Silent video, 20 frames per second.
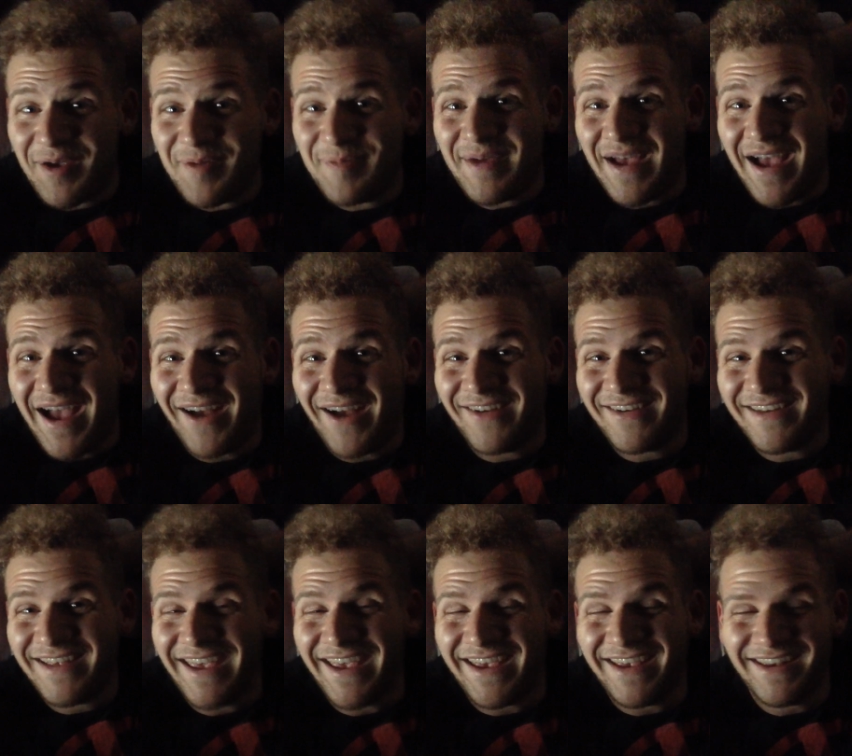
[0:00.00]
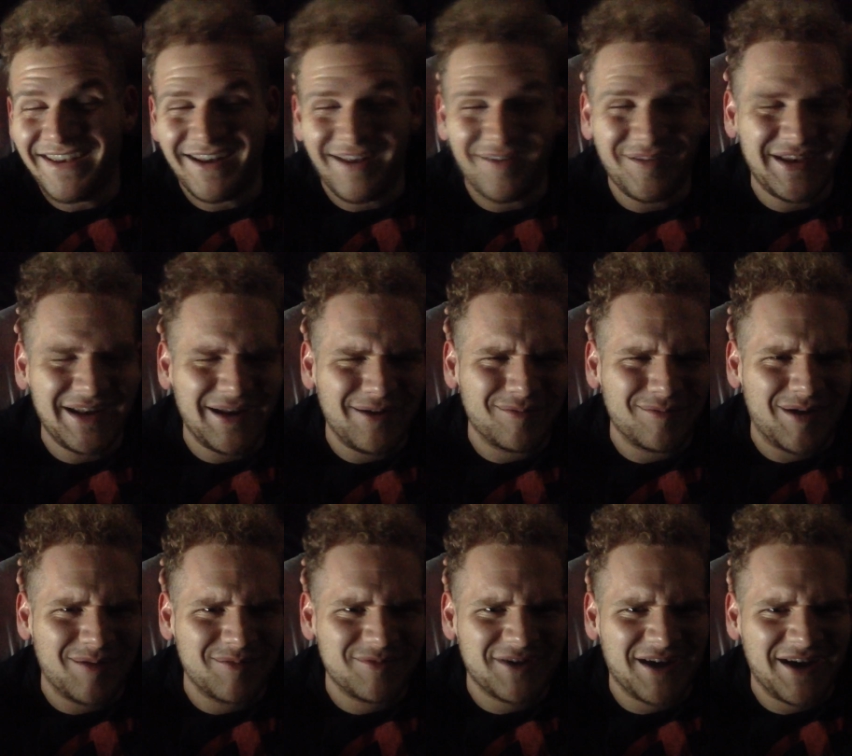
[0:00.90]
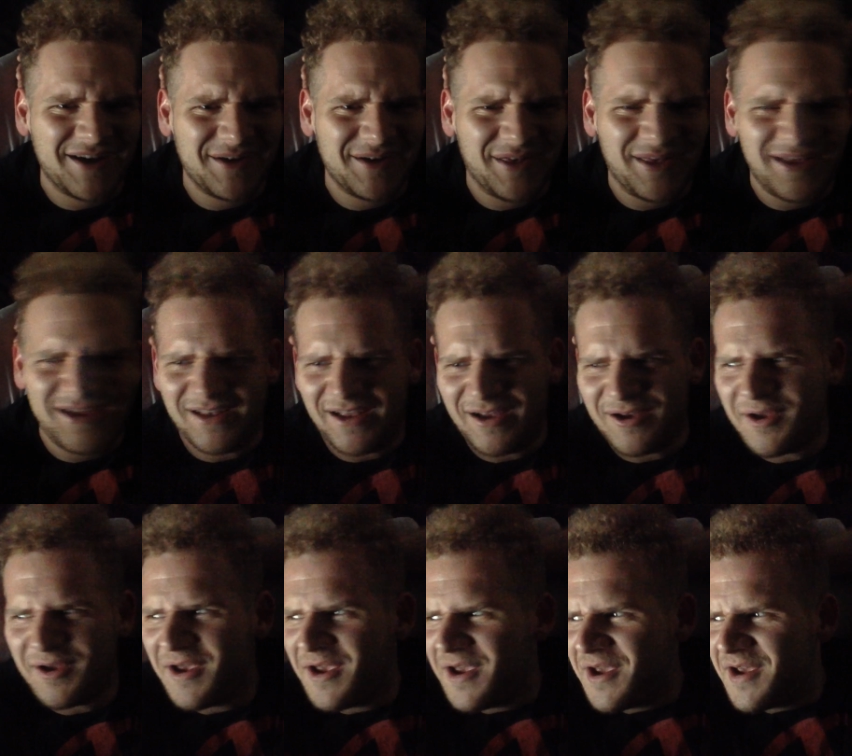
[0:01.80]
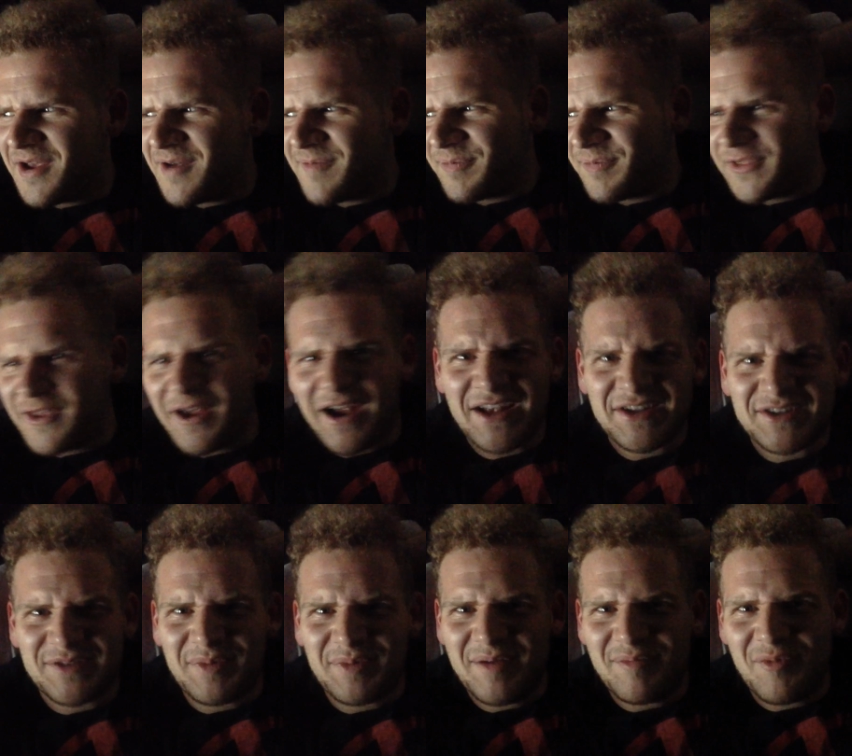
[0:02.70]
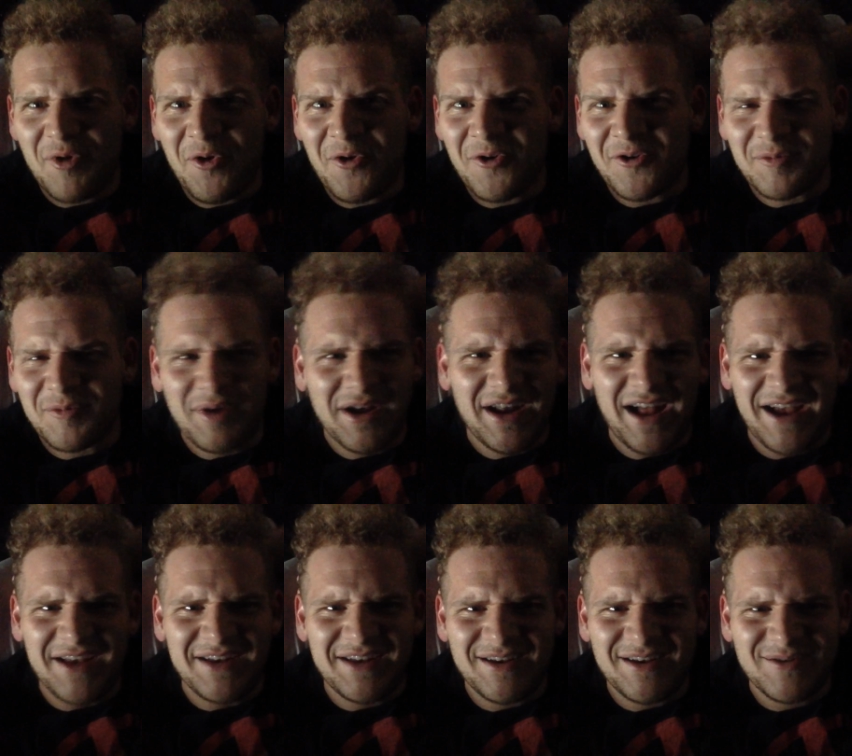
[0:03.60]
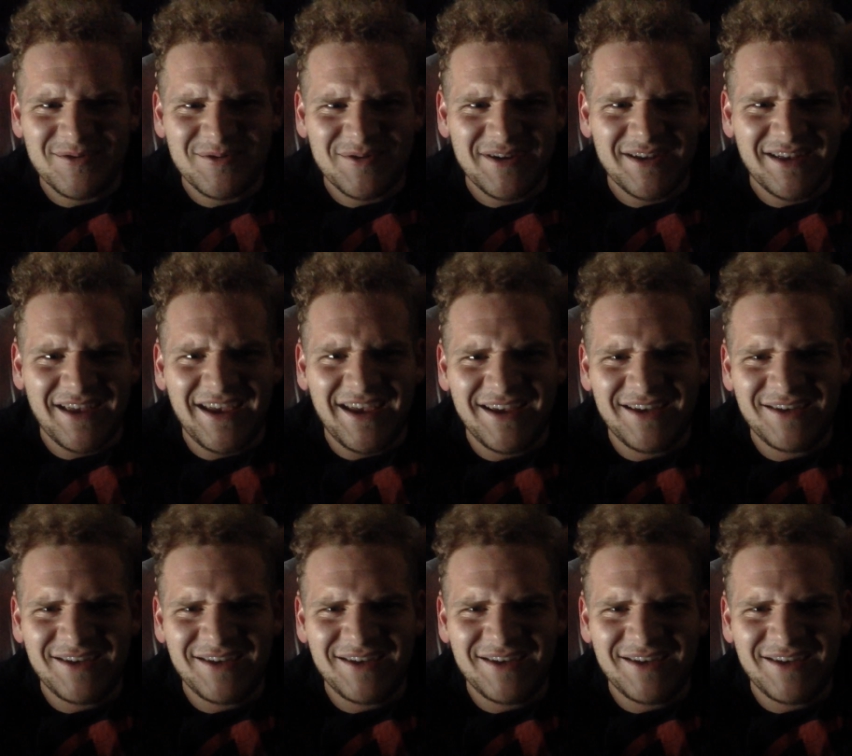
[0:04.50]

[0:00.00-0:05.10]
about it. I mean, I'm I'm trying to think like there has to be more, but I didn't really